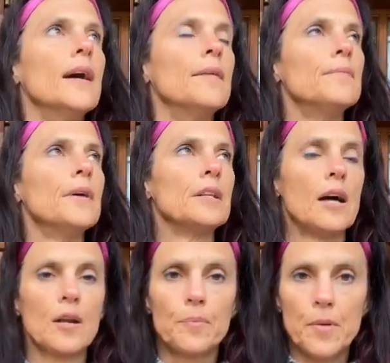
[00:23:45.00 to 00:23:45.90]
A
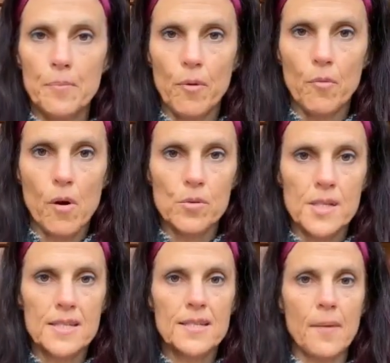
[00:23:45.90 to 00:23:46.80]
lot of people
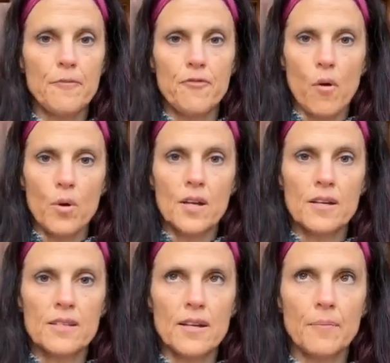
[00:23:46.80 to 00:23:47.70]
won't step
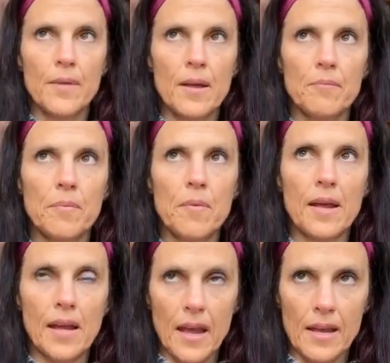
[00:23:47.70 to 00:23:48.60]
forward into something
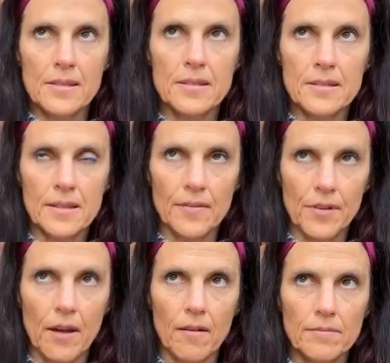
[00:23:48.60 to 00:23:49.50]
in case
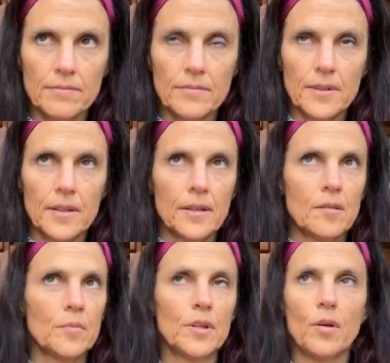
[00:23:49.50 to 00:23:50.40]
they fail.
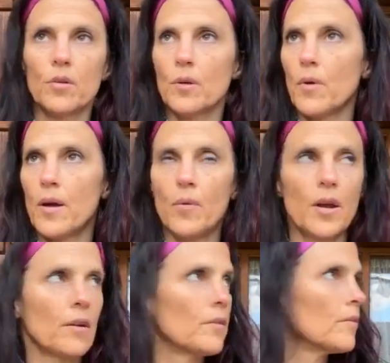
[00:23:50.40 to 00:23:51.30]
But the only way
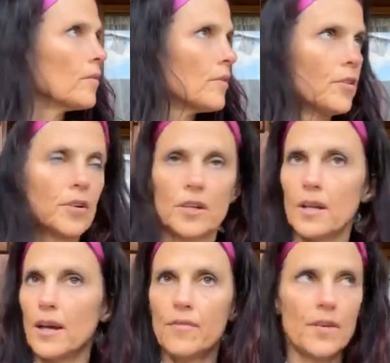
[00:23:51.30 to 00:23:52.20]
we can learn
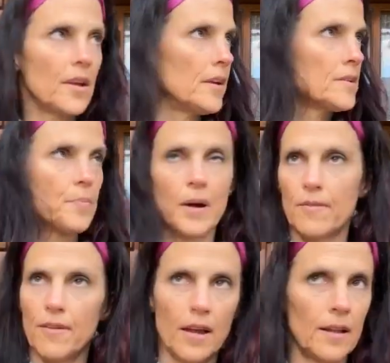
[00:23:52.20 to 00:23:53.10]
in life is
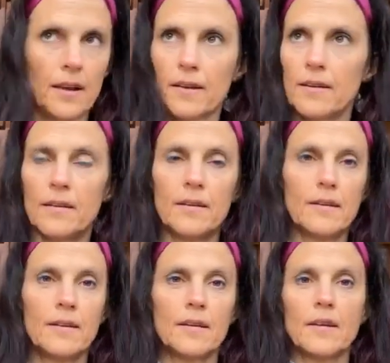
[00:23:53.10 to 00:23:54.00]
by failing.
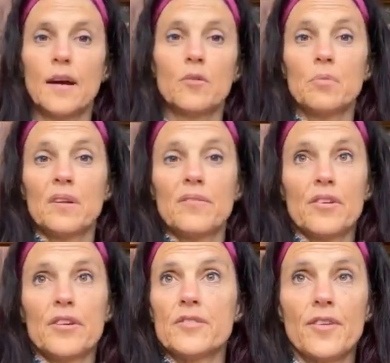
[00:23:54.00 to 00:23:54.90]
I don't
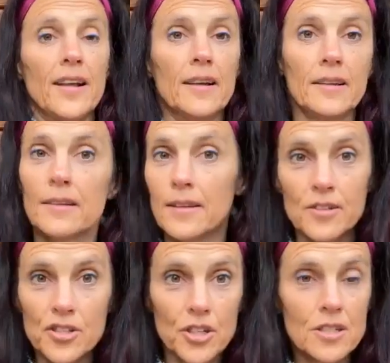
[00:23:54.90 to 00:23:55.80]
believe there is failing.
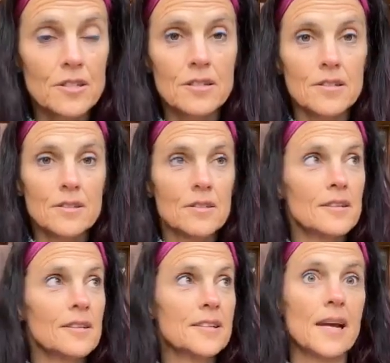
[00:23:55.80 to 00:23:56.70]
There's just
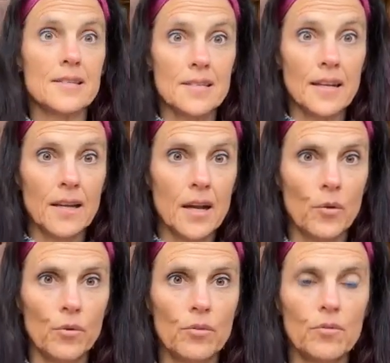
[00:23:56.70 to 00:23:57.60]
testing it
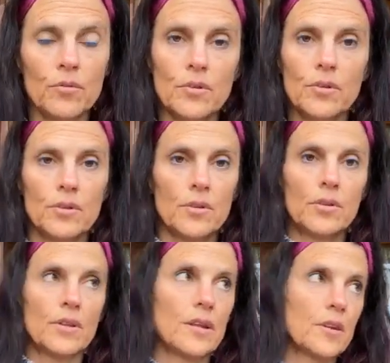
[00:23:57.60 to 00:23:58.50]
out.
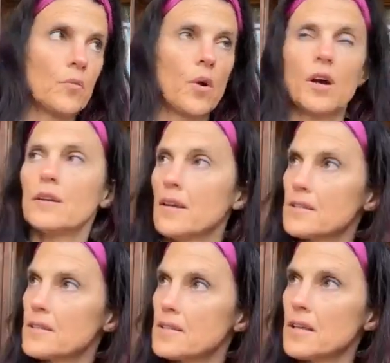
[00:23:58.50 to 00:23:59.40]
That didn't work.
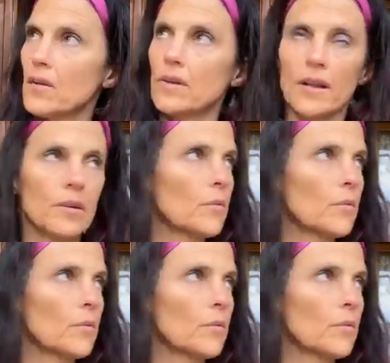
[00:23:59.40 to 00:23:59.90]
Test this out.